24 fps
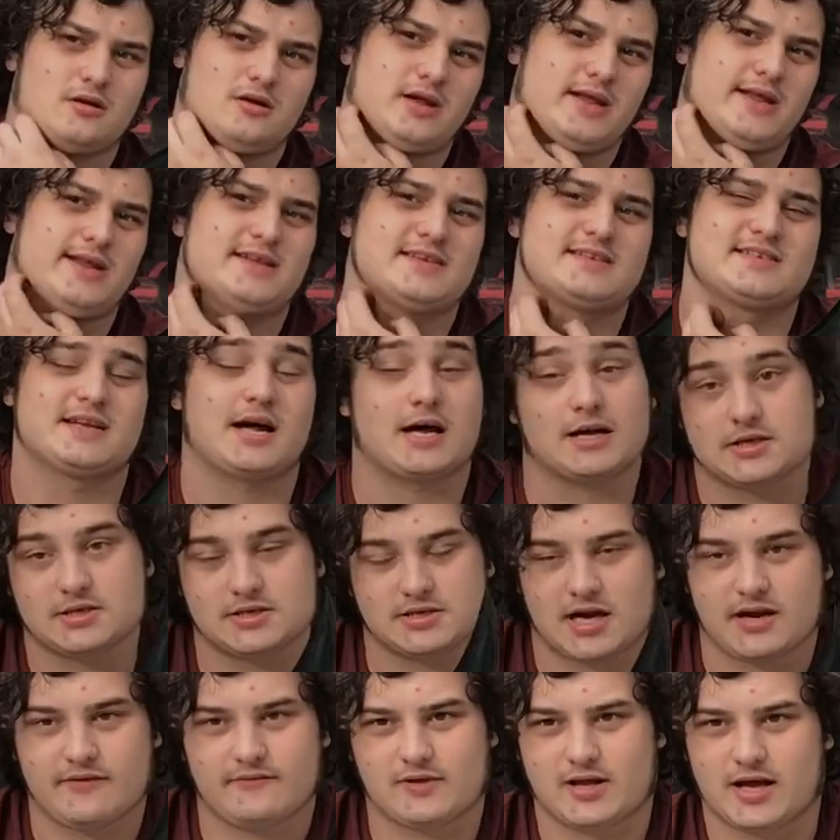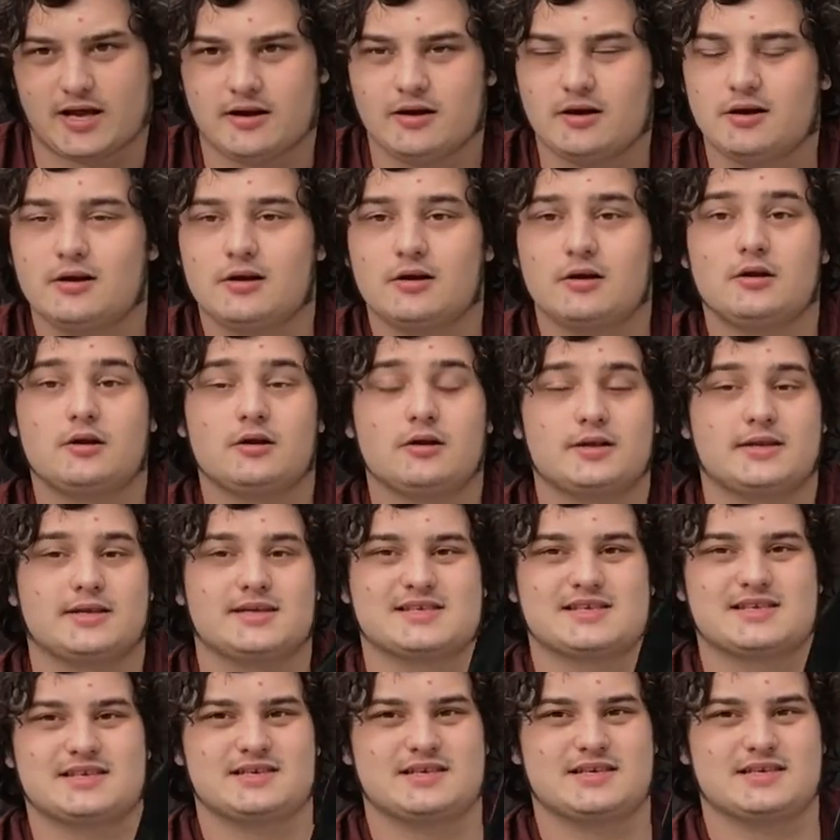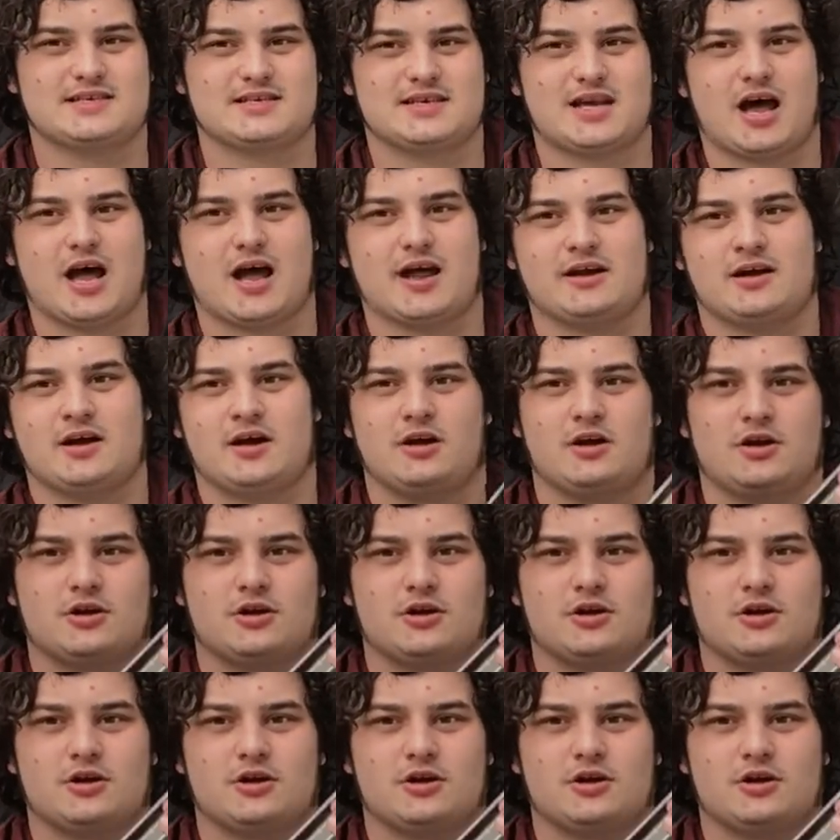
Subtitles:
It is not designed for that. This is designed